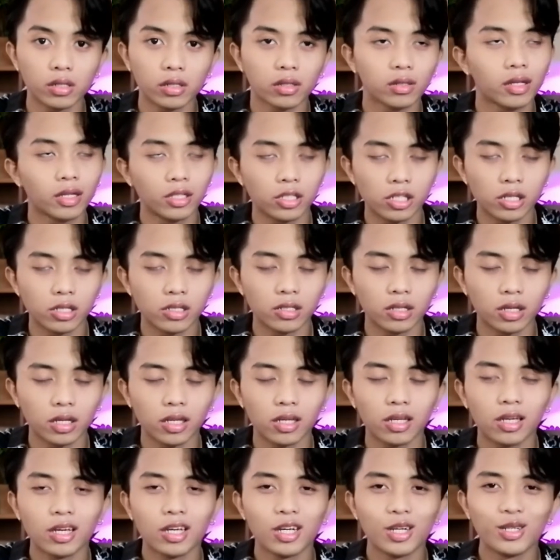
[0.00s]
let's just say
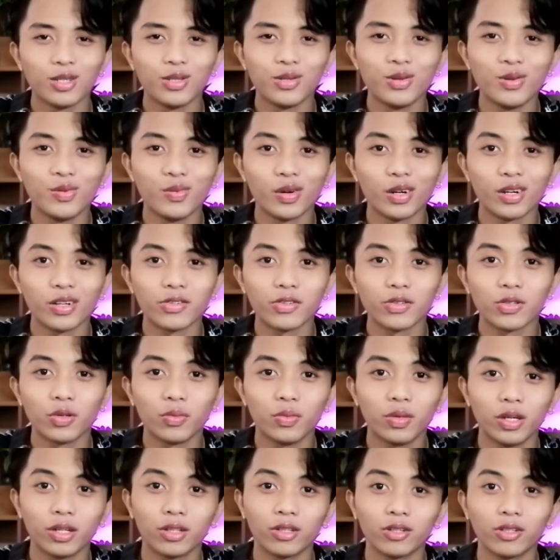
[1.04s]
tubers, to
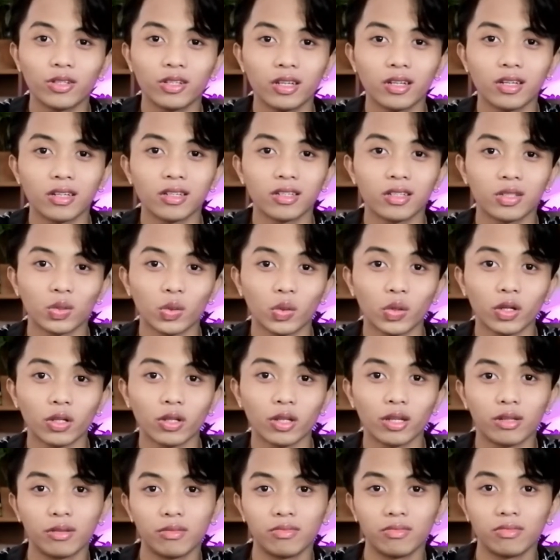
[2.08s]
be under the soil
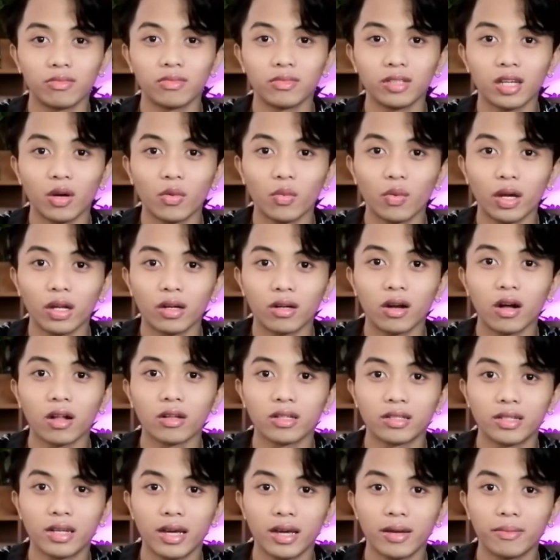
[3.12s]
and get wet all the
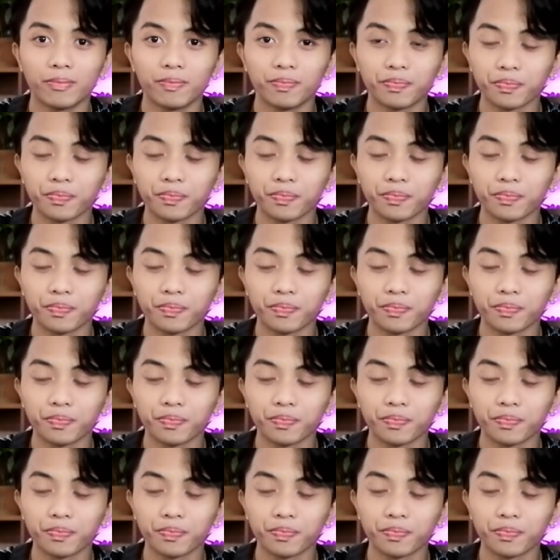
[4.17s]
time.